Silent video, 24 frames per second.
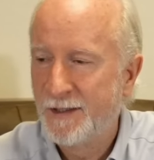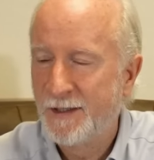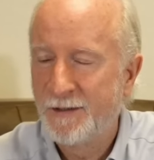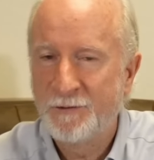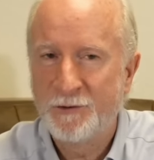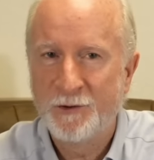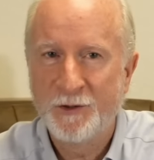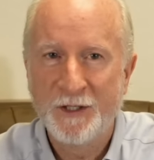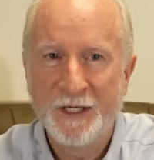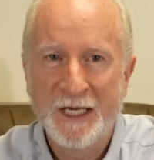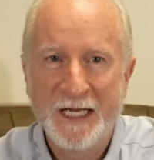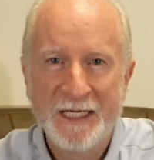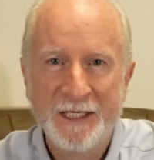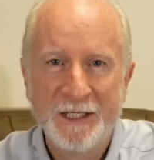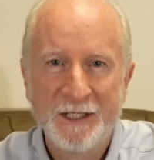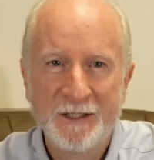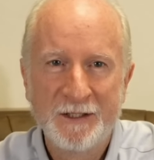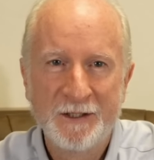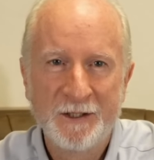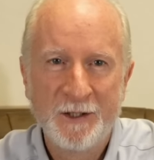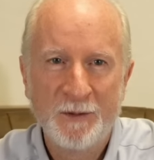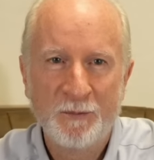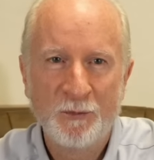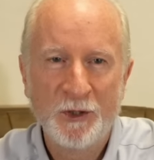Grenada,
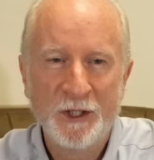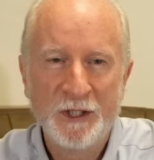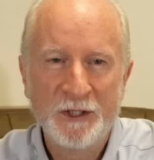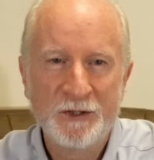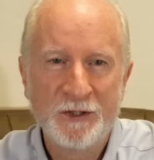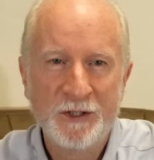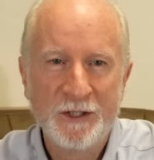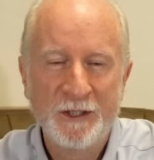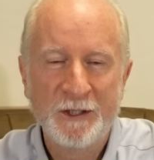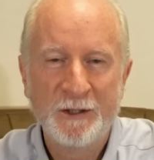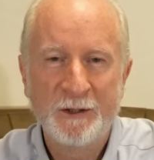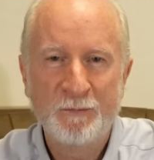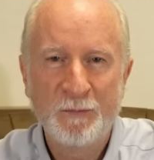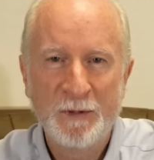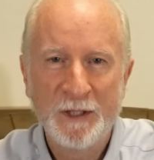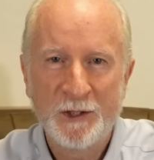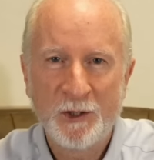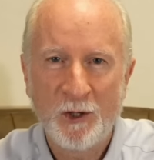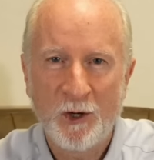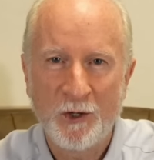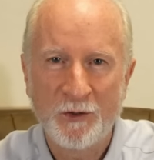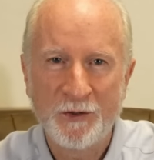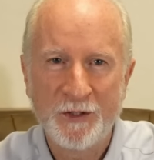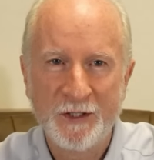and the Marines needed to be
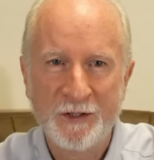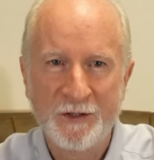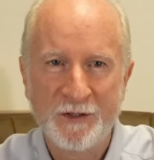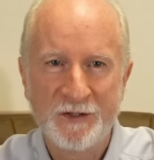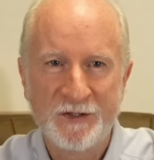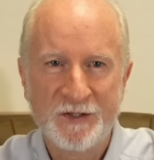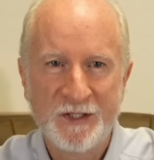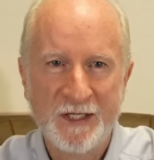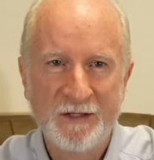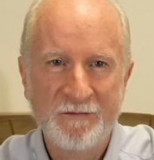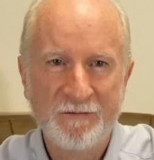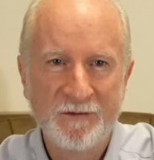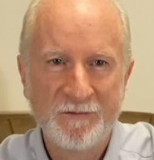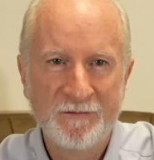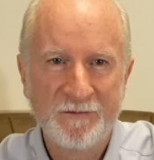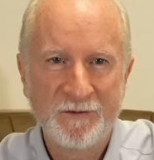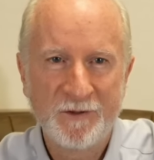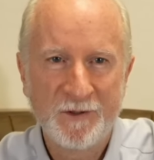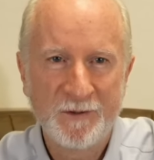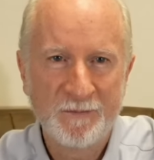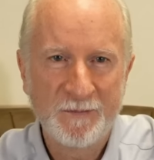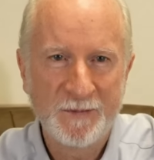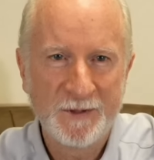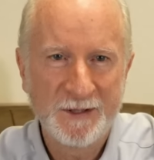called in to save them
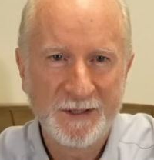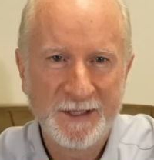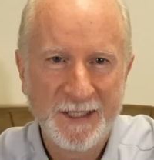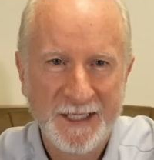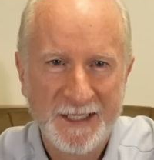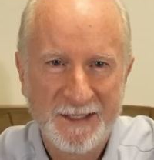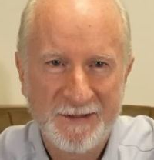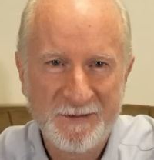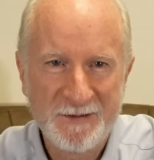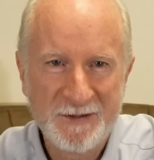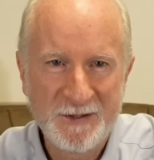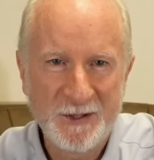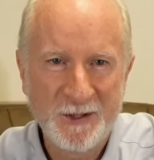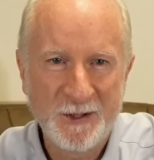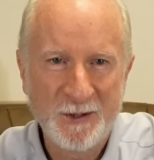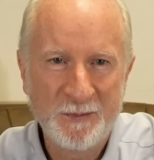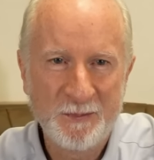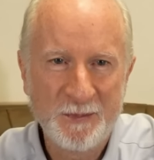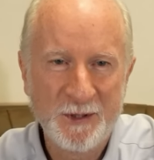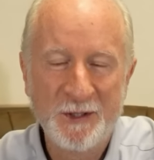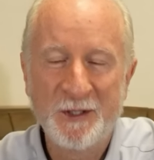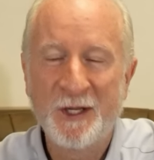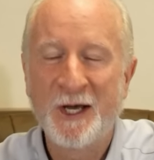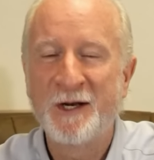from
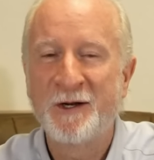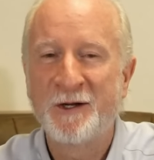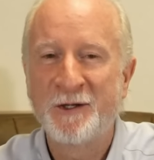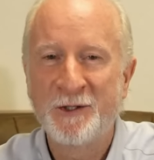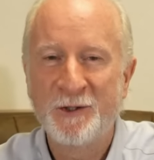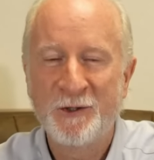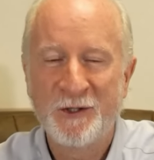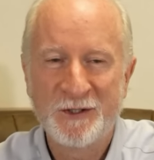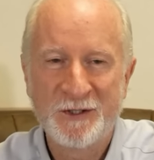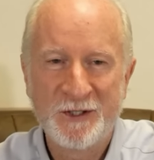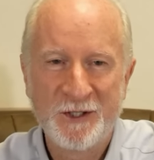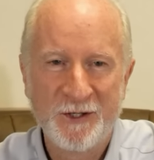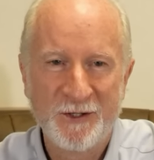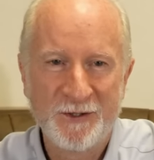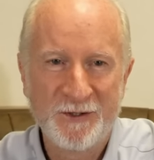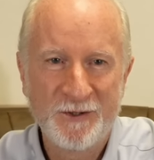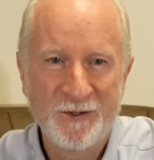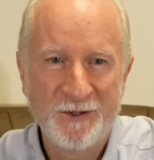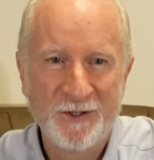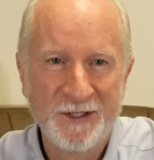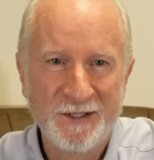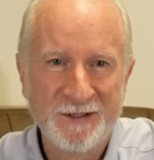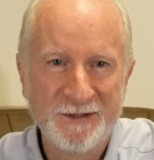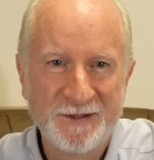but not on U.S.
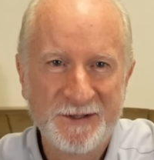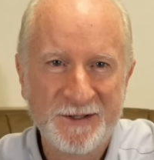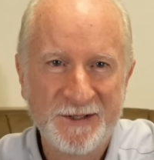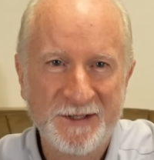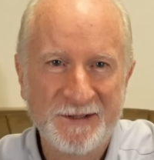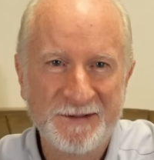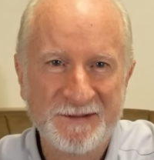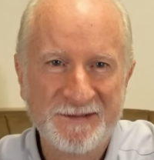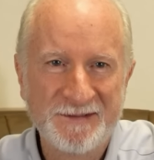territory. So